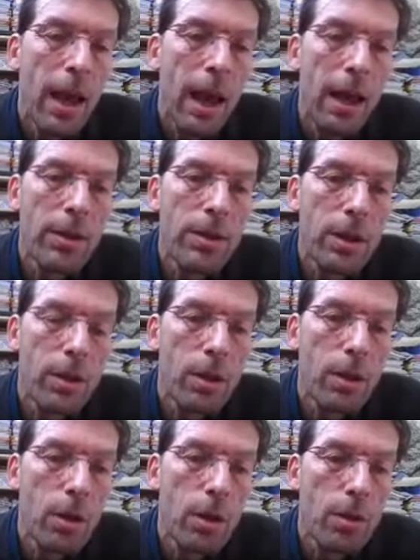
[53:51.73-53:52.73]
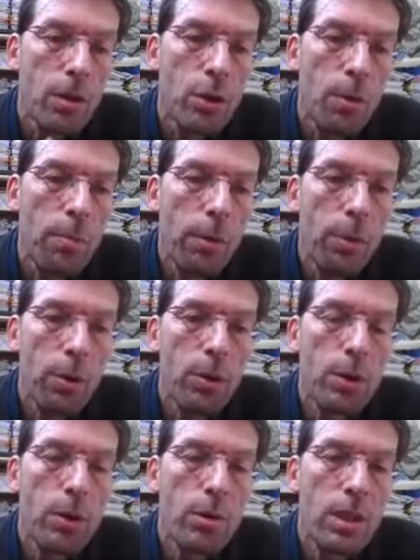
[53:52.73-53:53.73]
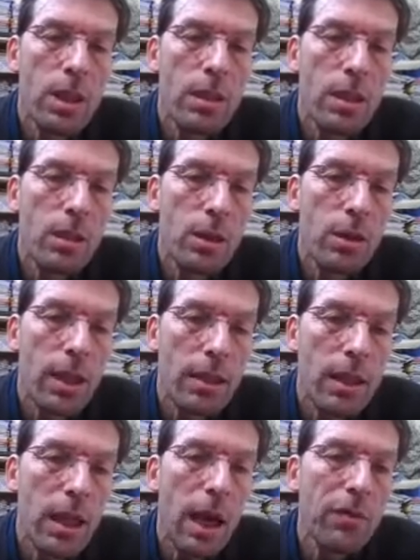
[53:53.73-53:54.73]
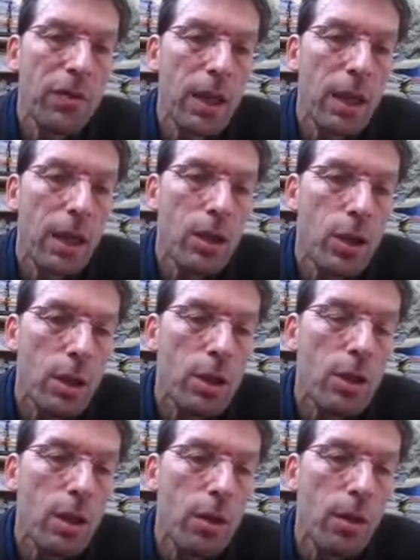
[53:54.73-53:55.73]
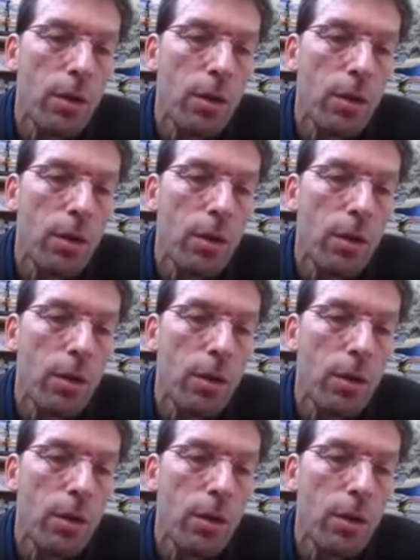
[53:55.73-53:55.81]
And superposed to this lithostratigraphy, I just